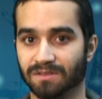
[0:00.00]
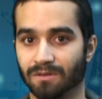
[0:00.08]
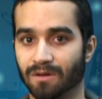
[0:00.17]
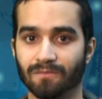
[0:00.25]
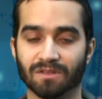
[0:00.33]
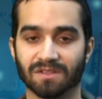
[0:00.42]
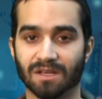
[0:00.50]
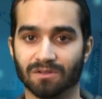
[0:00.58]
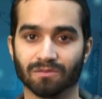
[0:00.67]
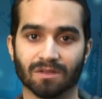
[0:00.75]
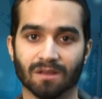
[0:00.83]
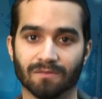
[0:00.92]
So every stage
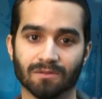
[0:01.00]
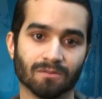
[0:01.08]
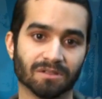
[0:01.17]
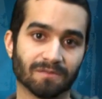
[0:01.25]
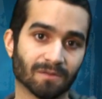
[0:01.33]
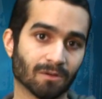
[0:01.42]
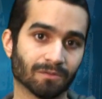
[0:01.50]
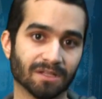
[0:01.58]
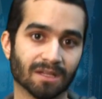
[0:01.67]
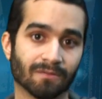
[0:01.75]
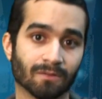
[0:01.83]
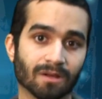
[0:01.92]
will give you a
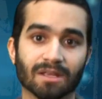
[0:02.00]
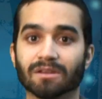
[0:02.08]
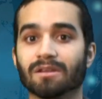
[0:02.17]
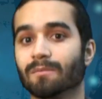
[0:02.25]
difficulty level and the